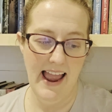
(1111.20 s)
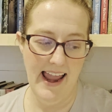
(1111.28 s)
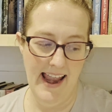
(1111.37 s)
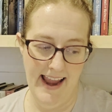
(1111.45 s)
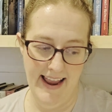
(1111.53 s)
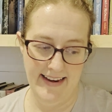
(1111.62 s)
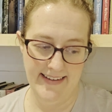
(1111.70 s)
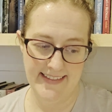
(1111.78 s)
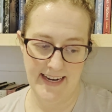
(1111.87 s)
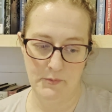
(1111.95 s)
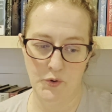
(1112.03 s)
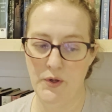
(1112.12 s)
And
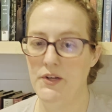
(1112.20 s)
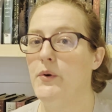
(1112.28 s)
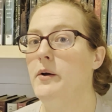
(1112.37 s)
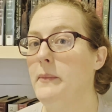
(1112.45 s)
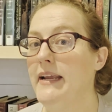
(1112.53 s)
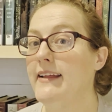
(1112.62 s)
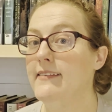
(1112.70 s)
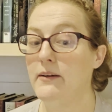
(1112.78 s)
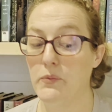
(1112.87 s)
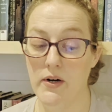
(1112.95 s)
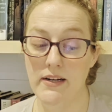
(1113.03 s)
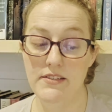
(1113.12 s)
I'm going to immediately
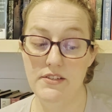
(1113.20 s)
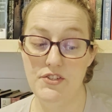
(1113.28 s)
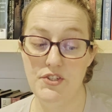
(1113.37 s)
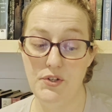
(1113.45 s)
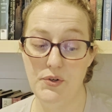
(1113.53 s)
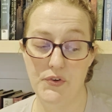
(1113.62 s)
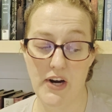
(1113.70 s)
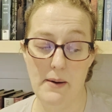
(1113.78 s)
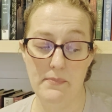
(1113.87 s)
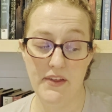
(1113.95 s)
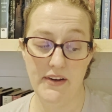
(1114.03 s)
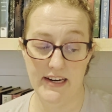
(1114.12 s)
want to
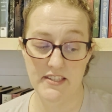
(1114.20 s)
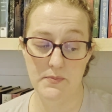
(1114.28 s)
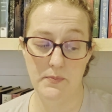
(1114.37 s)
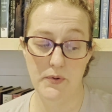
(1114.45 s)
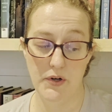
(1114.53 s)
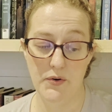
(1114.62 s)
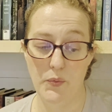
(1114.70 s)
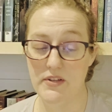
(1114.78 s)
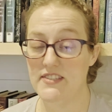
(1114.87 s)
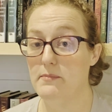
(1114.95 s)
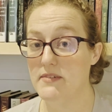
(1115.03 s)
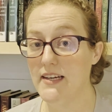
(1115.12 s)
grab the next book
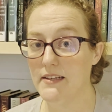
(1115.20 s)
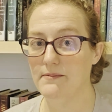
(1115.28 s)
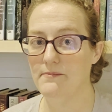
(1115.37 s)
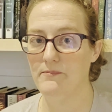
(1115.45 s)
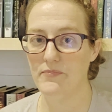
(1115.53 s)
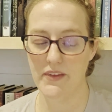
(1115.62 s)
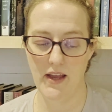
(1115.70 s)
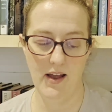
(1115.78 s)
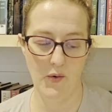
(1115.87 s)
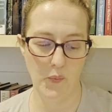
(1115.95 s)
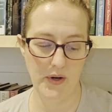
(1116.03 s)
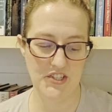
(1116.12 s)
once I'm done,
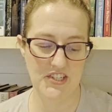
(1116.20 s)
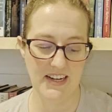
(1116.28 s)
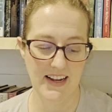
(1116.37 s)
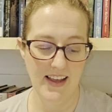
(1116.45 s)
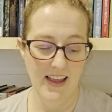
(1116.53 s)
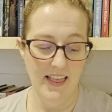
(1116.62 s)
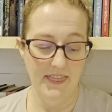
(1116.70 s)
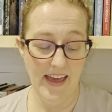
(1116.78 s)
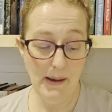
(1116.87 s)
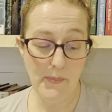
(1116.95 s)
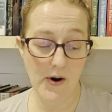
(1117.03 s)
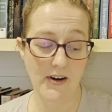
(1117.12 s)
which
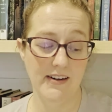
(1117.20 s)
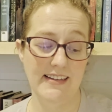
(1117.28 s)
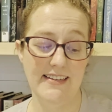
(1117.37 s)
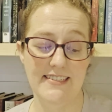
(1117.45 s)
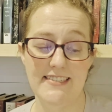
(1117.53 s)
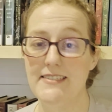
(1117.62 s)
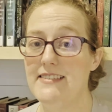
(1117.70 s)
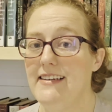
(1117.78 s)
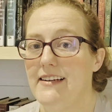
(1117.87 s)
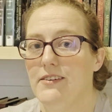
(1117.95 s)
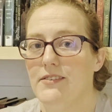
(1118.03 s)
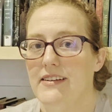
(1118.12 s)
that part is,
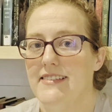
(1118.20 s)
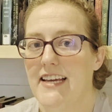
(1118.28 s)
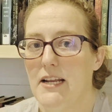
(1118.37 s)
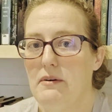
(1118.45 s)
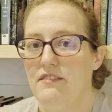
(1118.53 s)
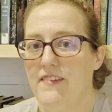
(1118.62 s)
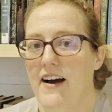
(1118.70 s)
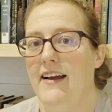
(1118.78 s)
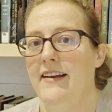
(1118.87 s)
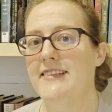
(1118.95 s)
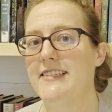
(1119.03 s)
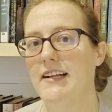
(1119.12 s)
it's going to be
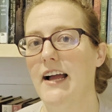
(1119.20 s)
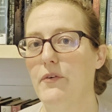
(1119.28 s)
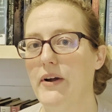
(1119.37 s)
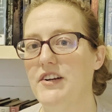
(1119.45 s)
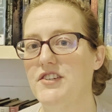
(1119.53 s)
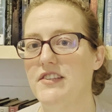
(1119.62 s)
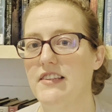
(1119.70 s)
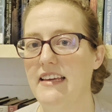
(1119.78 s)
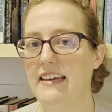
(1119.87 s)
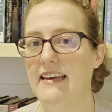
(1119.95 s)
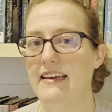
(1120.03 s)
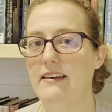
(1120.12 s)
fine until I reach
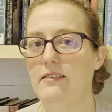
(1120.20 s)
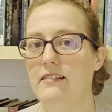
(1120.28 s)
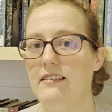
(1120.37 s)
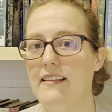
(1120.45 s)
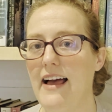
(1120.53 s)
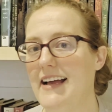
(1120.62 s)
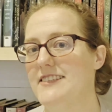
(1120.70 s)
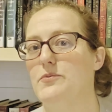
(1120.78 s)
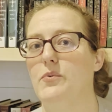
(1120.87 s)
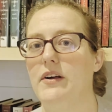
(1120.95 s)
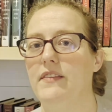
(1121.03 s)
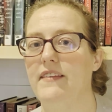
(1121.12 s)
the last
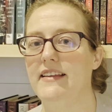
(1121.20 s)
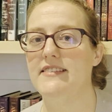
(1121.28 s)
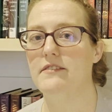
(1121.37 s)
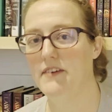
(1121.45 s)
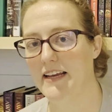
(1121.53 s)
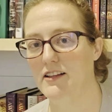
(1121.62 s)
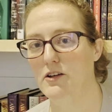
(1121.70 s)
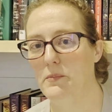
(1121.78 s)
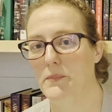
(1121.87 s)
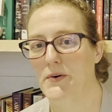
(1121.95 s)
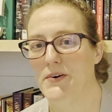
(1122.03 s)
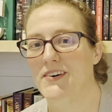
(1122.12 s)
one that's
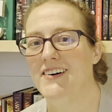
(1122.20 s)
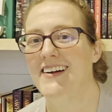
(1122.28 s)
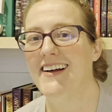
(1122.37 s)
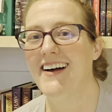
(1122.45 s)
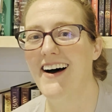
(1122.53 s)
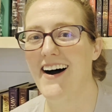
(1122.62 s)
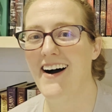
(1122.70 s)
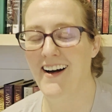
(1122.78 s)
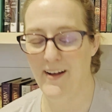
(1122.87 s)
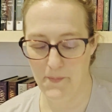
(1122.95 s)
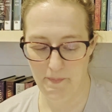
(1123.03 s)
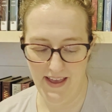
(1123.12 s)
available.
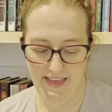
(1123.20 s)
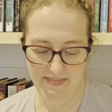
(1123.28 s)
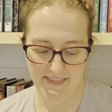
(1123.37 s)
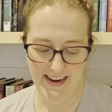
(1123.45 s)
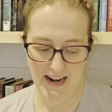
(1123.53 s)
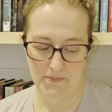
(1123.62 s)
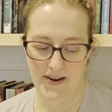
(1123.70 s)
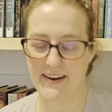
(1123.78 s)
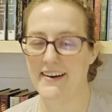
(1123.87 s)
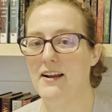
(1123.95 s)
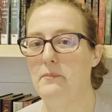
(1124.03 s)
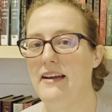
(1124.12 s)
And then I'm
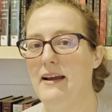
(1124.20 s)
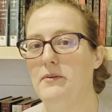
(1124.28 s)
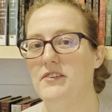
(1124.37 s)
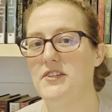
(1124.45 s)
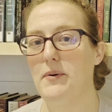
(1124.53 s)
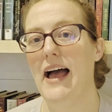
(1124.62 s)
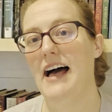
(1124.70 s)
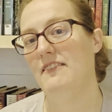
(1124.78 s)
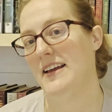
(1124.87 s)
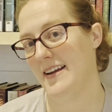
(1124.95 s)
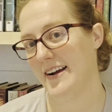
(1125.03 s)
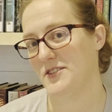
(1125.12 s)
not going to be able to have
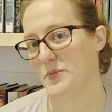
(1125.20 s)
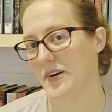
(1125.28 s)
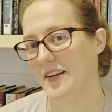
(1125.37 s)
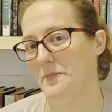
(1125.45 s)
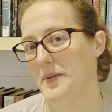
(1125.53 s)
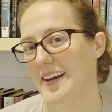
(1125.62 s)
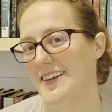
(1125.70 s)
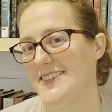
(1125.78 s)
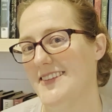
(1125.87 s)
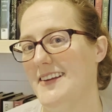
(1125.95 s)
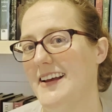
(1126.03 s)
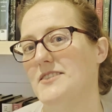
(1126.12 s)
a next one
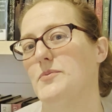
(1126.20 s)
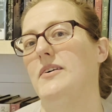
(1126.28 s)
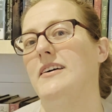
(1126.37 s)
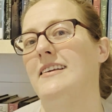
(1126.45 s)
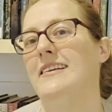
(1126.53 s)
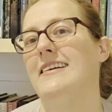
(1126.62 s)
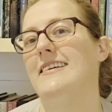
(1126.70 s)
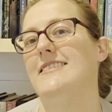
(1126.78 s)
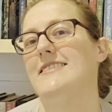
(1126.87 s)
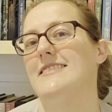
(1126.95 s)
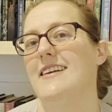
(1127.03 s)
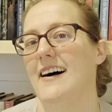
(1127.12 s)
because the next one
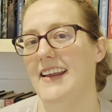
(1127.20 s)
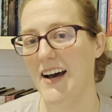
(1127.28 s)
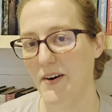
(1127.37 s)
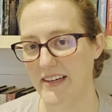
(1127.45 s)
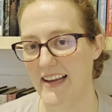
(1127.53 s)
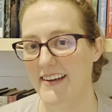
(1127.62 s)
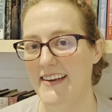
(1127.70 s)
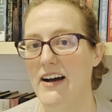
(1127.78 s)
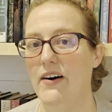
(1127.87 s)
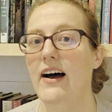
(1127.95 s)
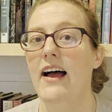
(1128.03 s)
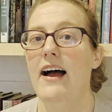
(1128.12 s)
is not out yet.
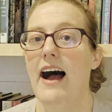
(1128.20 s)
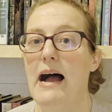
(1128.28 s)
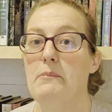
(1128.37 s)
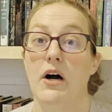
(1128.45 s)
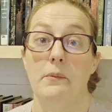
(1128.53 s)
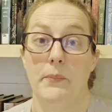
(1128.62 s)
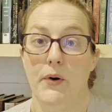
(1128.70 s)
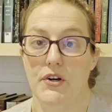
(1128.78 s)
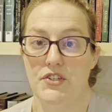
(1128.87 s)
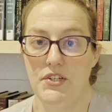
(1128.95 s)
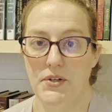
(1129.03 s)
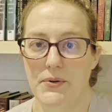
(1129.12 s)
Now, I'm on
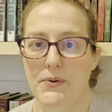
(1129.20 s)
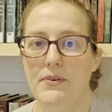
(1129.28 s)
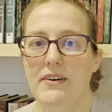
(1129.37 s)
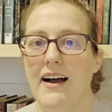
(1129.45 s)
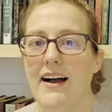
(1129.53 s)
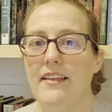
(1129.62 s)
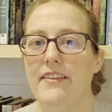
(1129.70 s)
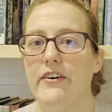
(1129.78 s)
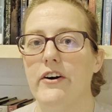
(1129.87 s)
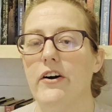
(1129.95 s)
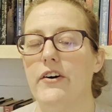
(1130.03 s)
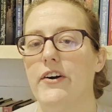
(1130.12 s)
book 2.
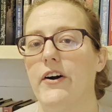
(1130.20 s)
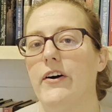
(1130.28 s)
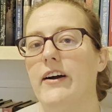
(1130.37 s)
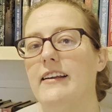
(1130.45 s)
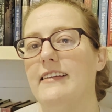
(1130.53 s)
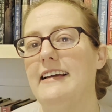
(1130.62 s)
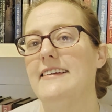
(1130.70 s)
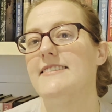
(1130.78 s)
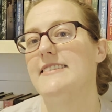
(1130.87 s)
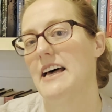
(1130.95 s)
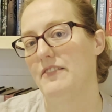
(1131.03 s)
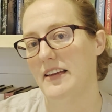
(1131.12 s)
There are currently
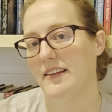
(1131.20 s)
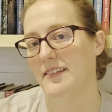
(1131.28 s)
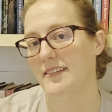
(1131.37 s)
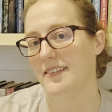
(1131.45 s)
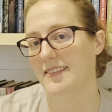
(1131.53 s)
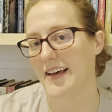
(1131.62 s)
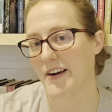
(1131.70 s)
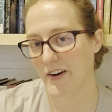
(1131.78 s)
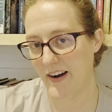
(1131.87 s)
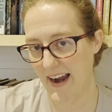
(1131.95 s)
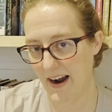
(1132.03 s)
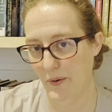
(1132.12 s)
7 that
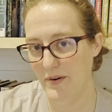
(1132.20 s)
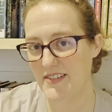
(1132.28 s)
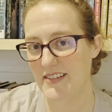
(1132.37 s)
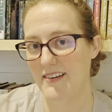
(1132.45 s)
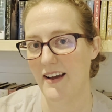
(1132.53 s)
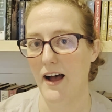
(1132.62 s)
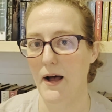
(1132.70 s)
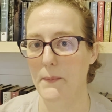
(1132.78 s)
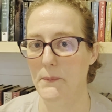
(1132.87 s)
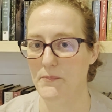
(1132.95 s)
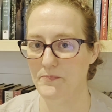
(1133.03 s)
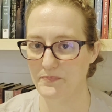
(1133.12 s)
are out.
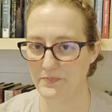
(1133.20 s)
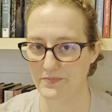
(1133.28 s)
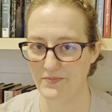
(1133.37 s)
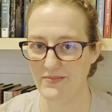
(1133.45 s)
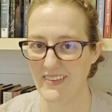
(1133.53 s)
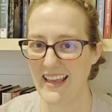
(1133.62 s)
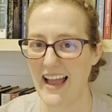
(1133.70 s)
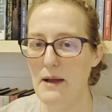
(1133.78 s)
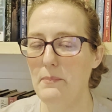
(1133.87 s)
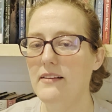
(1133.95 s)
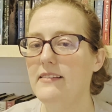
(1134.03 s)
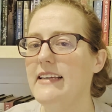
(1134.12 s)
I
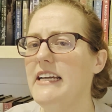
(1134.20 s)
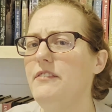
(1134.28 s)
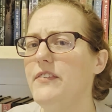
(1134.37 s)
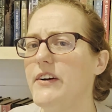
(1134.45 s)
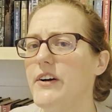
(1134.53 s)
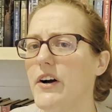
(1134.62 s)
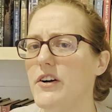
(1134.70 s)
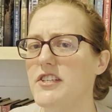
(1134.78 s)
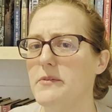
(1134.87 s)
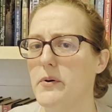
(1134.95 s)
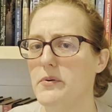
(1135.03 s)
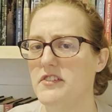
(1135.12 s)
believe there are
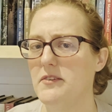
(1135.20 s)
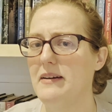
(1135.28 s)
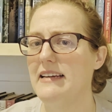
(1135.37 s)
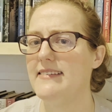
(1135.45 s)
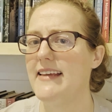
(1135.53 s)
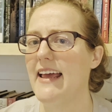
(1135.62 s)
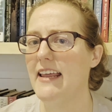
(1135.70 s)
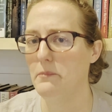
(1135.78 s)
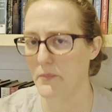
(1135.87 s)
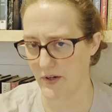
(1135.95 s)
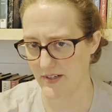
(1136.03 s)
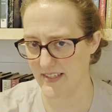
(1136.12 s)
supposed to be
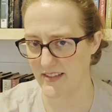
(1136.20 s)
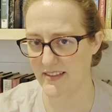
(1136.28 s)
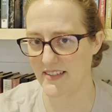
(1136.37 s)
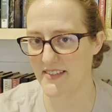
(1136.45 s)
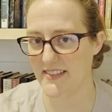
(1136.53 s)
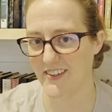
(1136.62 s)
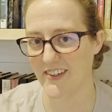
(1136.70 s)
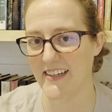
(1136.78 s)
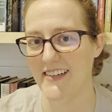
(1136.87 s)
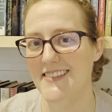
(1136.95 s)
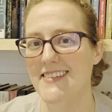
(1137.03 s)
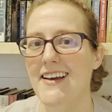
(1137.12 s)
10 books in this
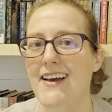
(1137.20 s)
series.